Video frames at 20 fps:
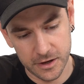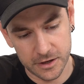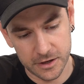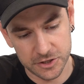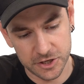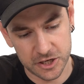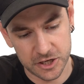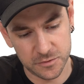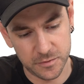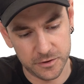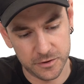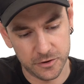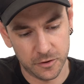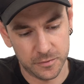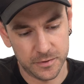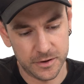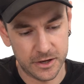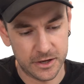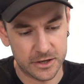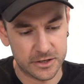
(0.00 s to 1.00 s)
adjustment
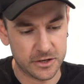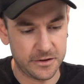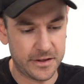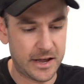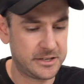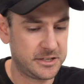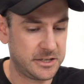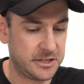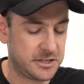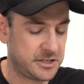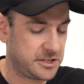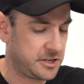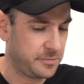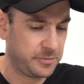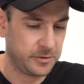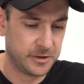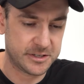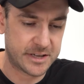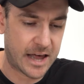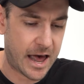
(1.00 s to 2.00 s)
knob here. So that's as
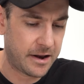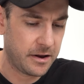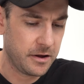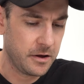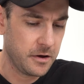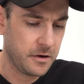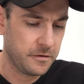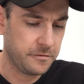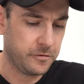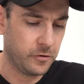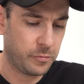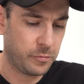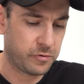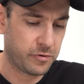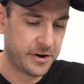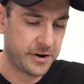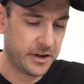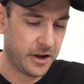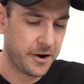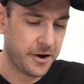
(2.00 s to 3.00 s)
simple as that for
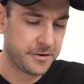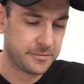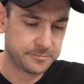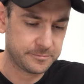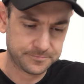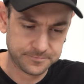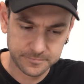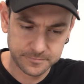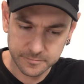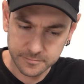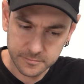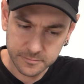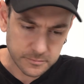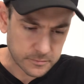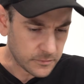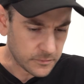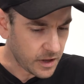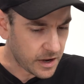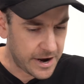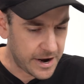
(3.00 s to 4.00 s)
preload.
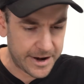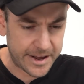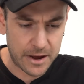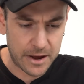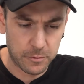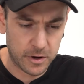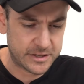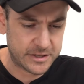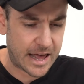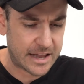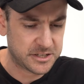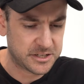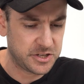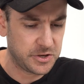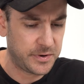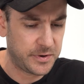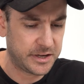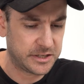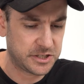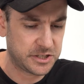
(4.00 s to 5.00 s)
And again, what that's
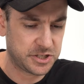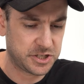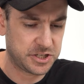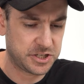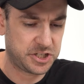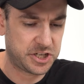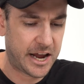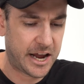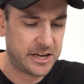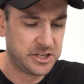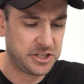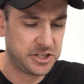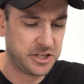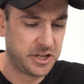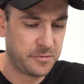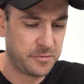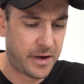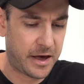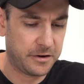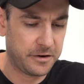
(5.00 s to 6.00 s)
doing is it's just changing
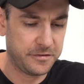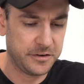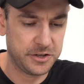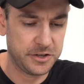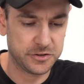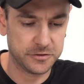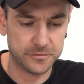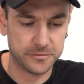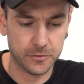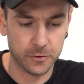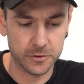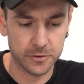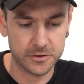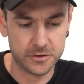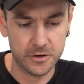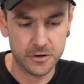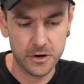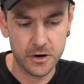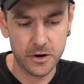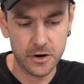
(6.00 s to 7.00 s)
the amount of initial
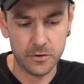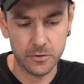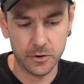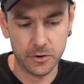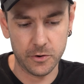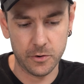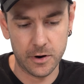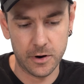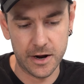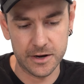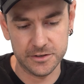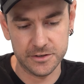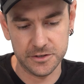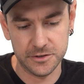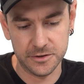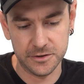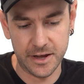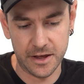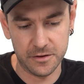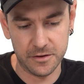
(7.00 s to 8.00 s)
force required
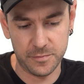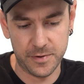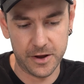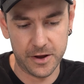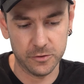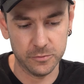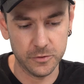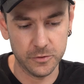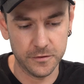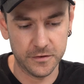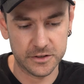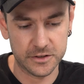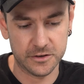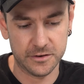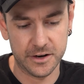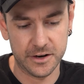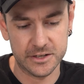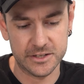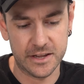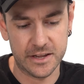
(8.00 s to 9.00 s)
to get the pedal moving. So
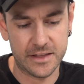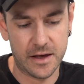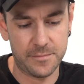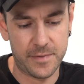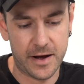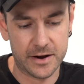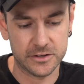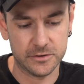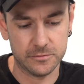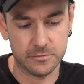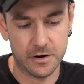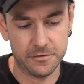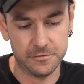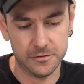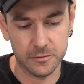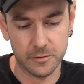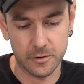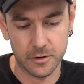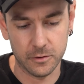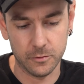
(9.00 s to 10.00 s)
I'm going to set that back to
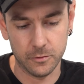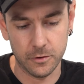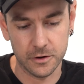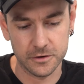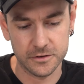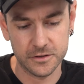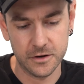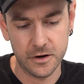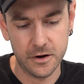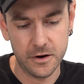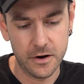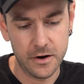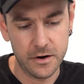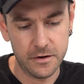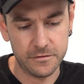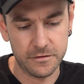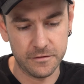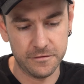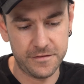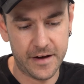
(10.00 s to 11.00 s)
roughly where it was
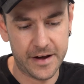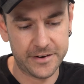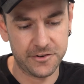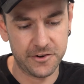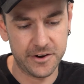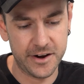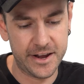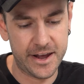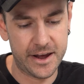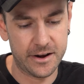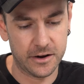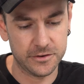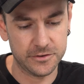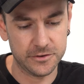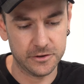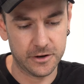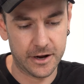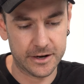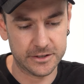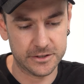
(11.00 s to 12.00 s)
from factory again. I
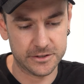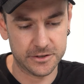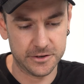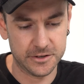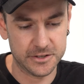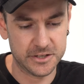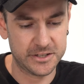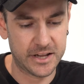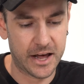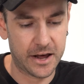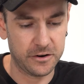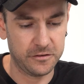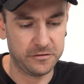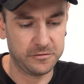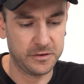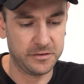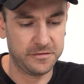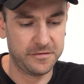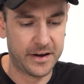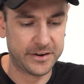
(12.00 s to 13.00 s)
do like to sort of start
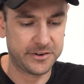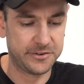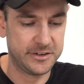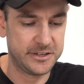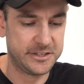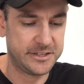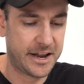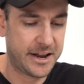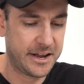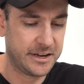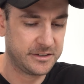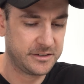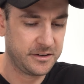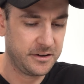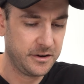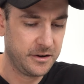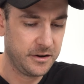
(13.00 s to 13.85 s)
off with factory settings